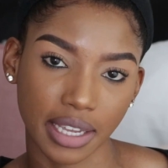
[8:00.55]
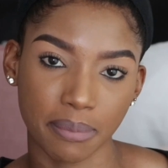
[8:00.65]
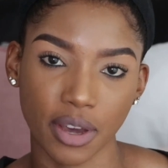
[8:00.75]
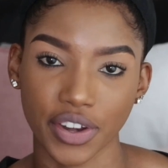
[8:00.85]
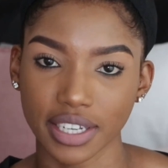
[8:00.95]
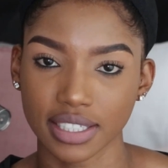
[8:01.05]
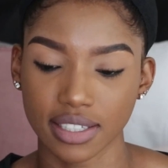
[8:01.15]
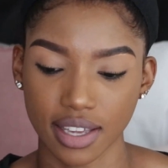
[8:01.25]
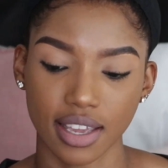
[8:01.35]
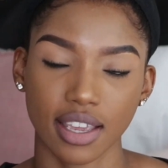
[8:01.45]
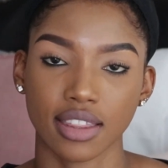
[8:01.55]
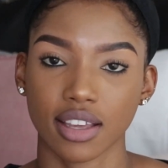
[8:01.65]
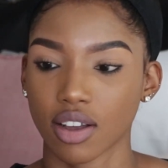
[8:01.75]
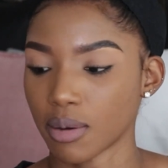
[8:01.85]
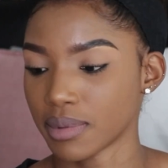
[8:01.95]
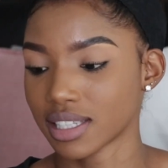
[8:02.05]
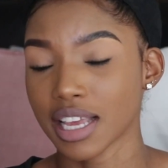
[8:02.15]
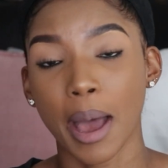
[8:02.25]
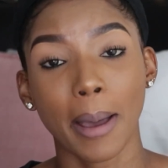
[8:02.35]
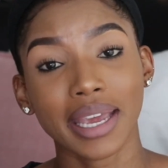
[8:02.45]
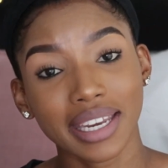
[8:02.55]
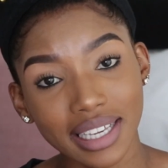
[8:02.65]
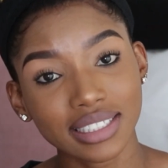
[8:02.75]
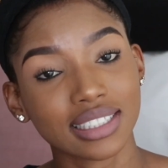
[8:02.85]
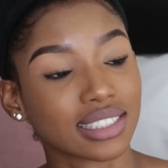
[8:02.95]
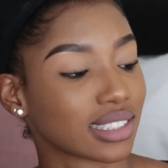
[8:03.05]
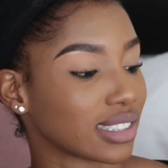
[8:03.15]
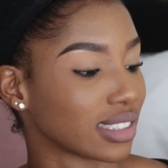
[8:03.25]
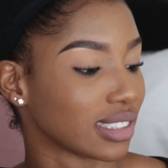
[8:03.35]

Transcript: about it in the comments. It is,